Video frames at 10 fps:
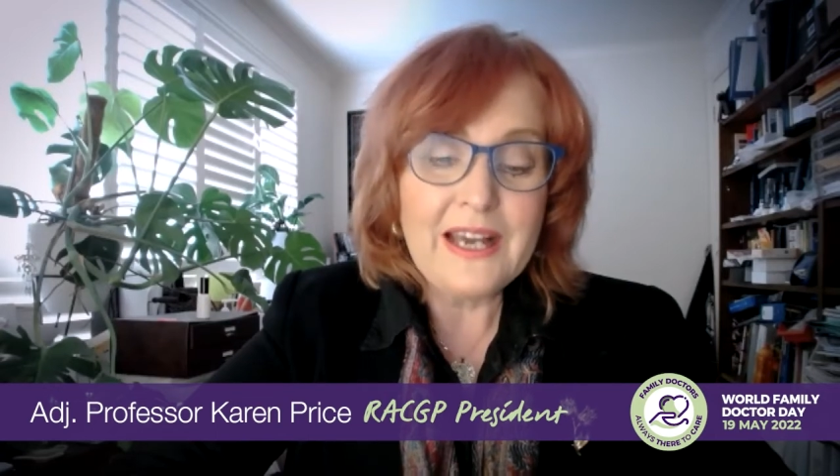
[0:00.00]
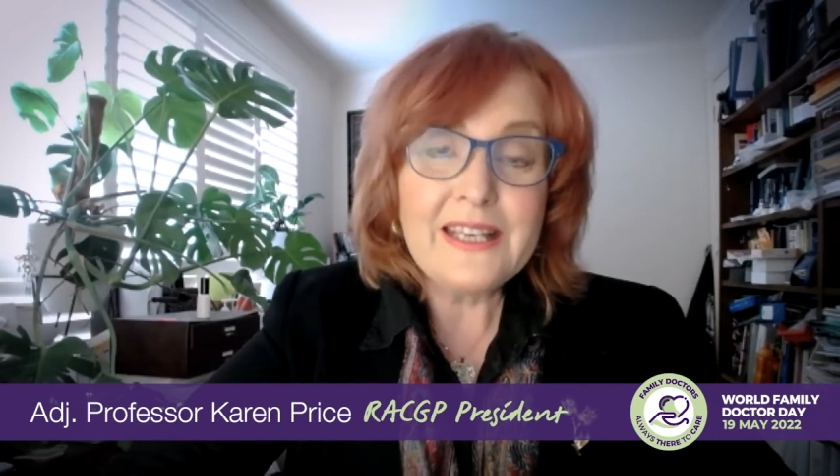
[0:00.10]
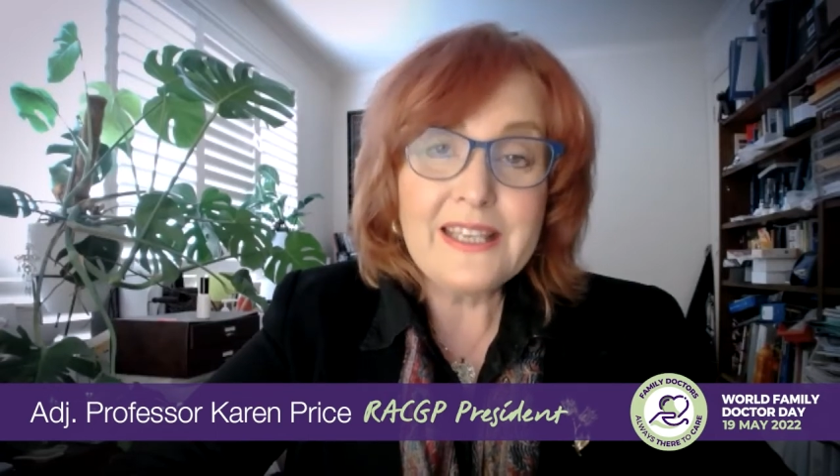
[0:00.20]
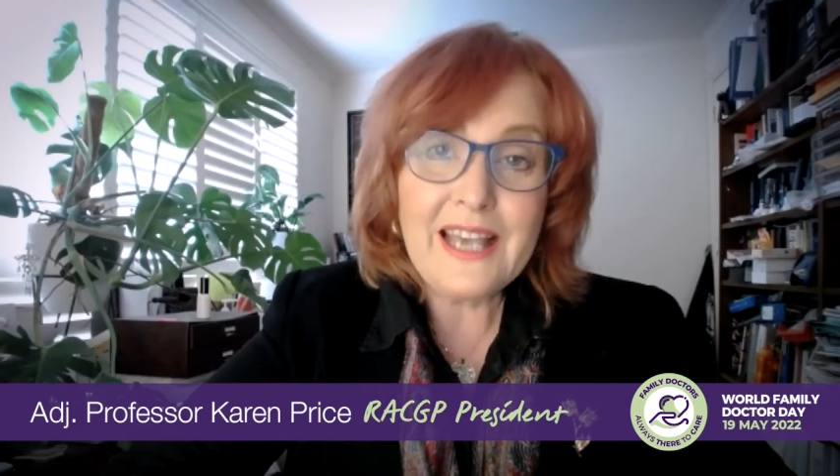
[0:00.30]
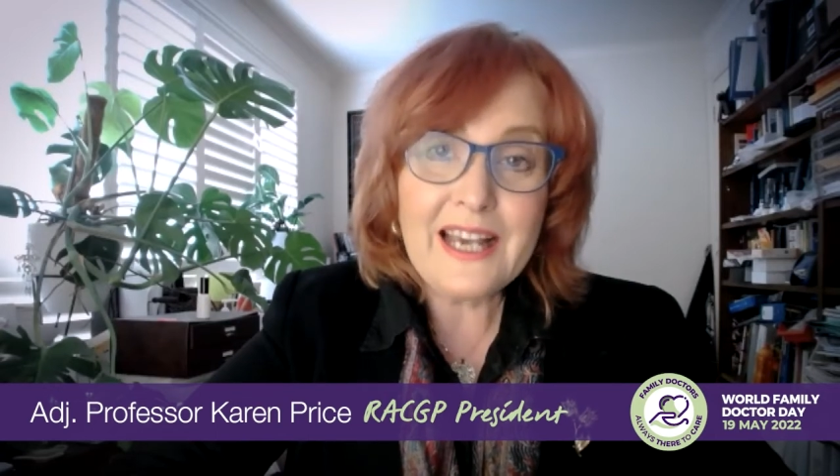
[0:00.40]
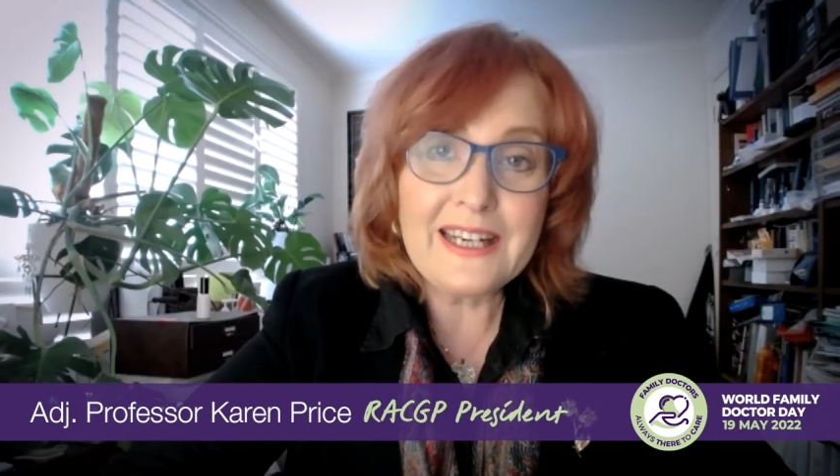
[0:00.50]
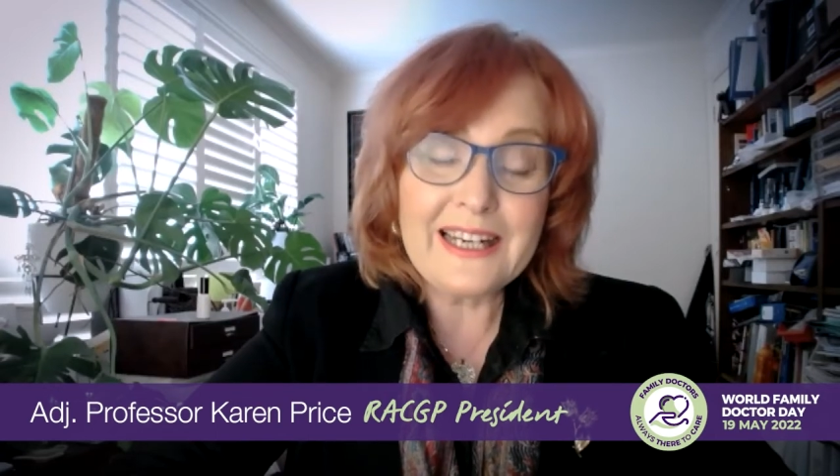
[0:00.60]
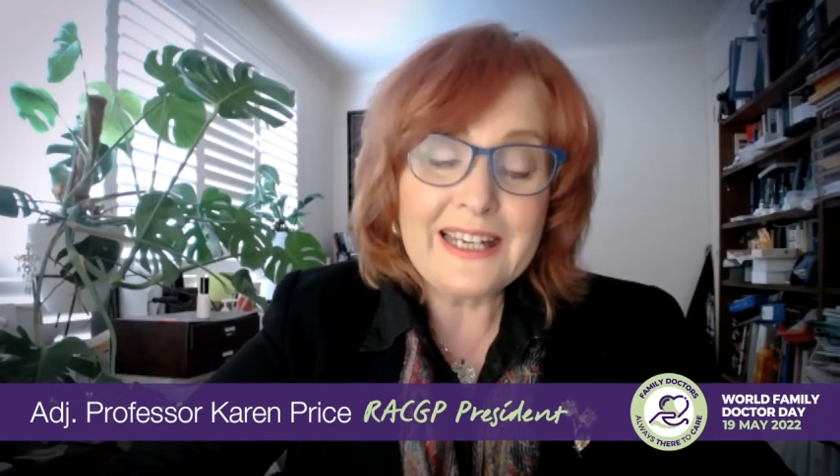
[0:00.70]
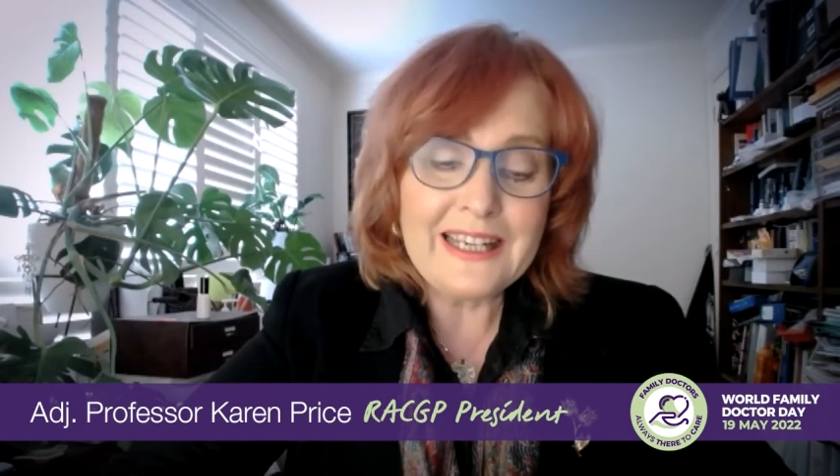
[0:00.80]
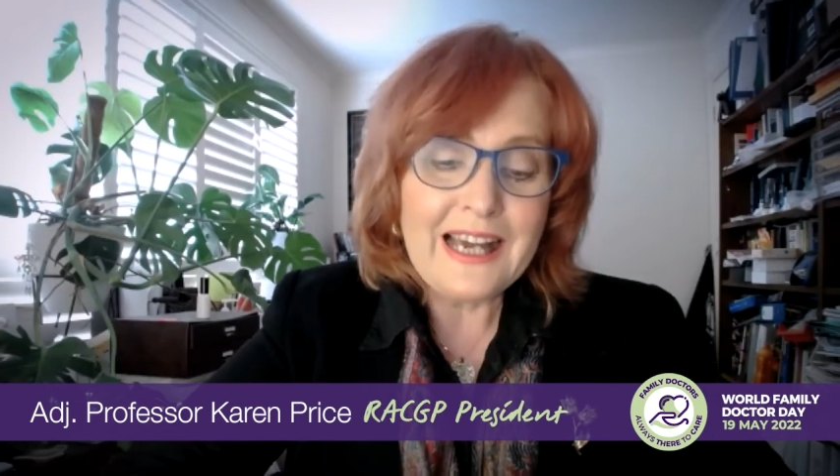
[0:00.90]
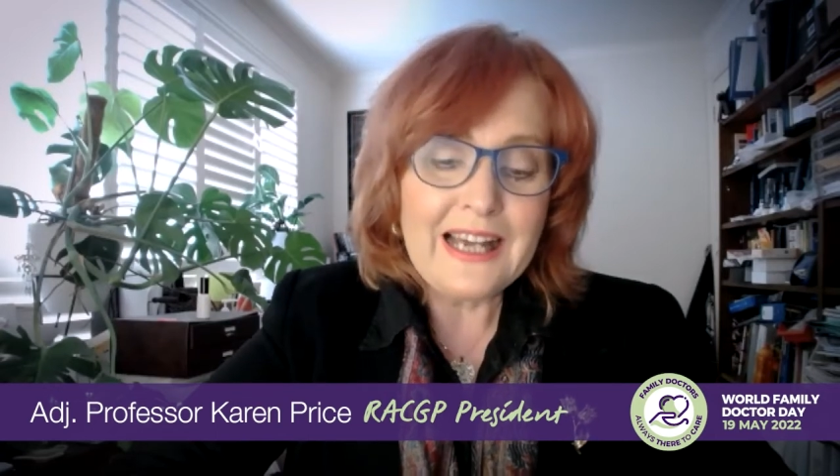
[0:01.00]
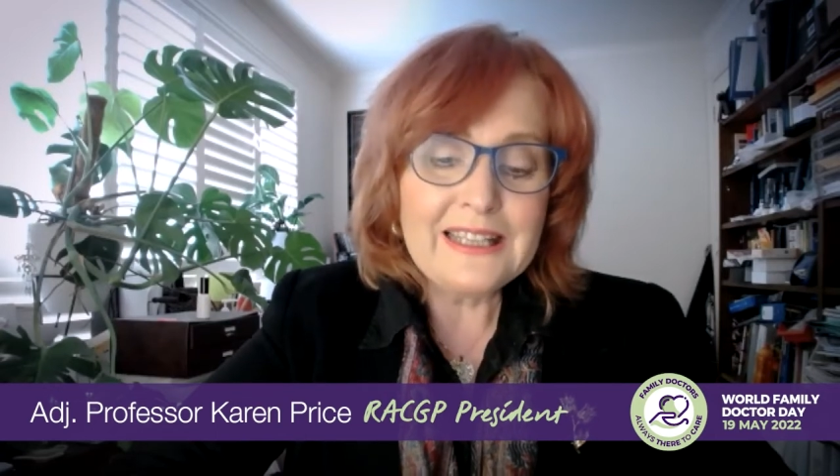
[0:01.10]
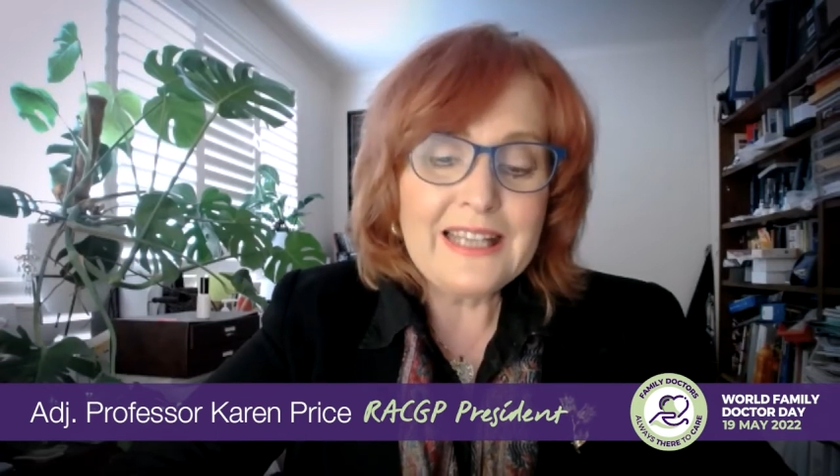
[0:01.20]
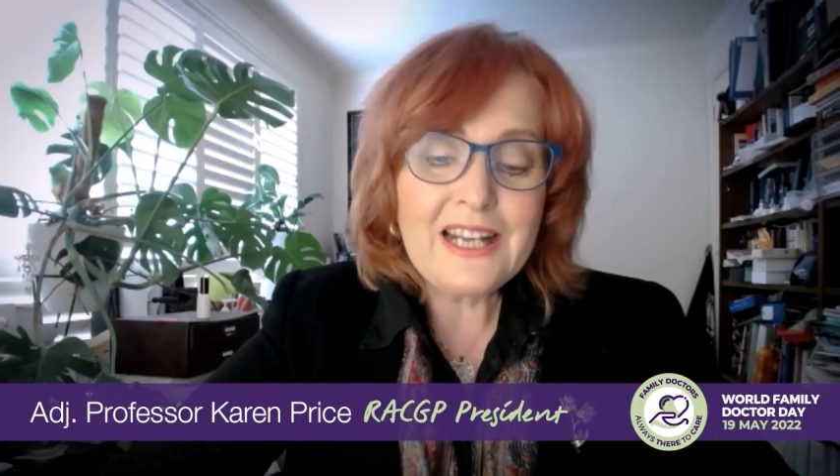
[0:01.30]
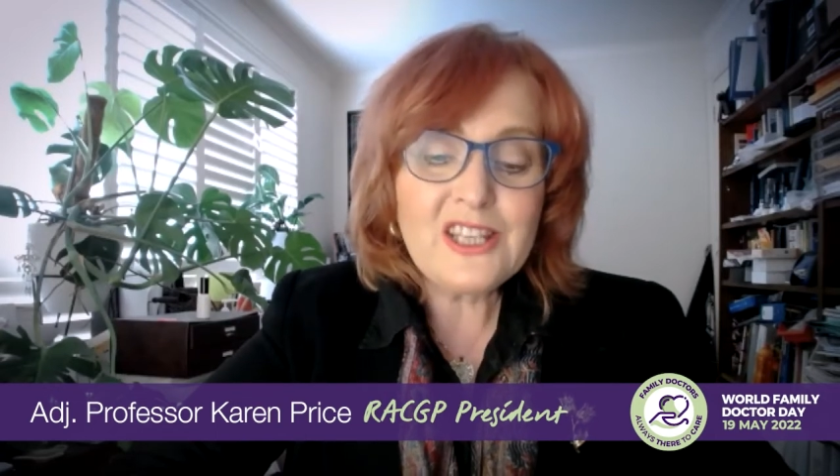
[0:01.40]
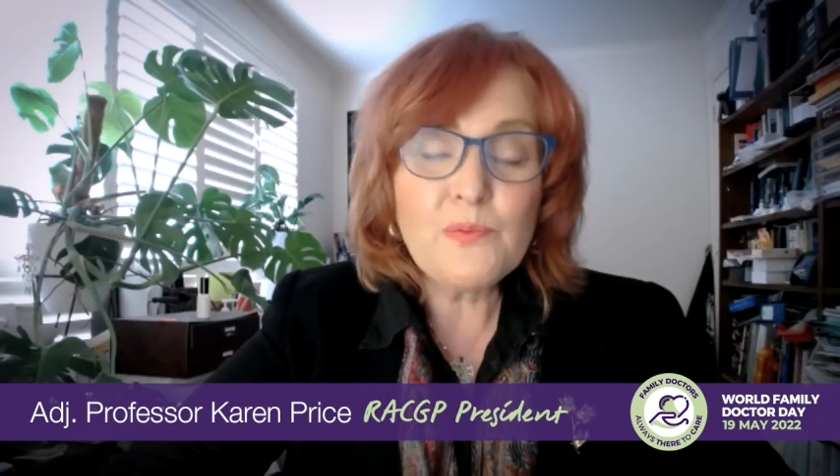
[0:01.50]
Secondly, let us